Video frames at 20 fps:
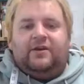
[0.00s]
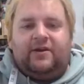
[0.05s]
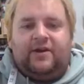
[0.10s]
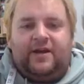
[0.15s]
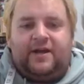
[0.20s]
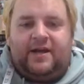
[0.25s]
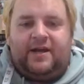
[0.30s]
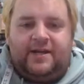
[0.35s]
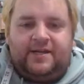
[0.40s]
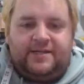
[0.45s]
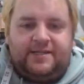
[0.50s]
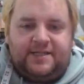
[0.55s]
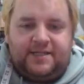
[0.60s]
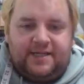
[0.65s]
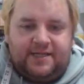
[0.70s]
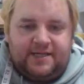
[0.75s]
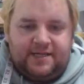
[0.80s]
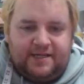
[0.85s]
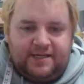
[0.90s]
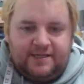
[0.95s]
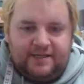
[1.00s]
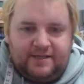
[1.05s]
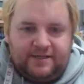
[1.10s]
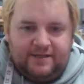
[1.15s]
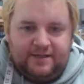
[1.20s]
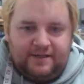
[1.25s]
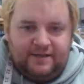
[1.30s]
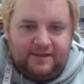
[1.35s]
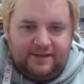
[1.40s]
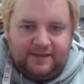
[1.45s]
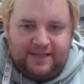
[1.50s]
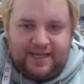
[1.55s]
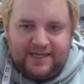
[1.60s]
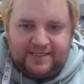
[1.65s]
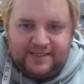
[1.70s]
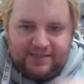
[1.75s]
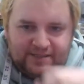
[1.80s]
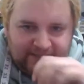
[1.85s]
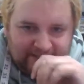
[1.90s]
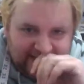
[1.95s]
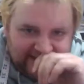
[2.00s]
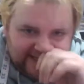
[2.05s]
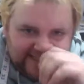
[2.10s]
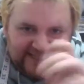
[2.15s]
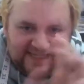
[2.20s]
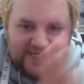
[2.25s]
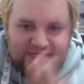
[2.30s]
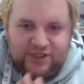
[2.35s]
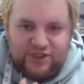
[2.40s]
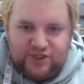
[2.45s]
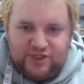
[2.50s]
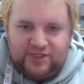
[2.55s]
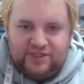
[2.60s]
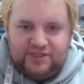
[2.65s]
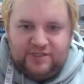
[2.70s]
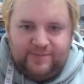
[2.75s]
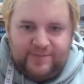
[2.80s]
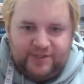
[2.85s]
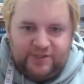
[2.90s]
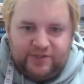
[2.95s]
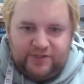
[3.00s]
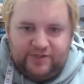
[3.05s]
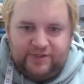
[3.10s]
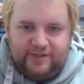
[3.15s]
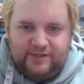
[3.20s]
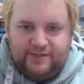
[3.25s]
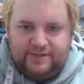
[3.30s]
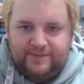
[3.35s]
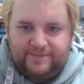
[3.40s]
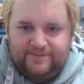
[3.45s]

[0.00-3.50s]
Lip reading: Right. Last t-shirt to be done.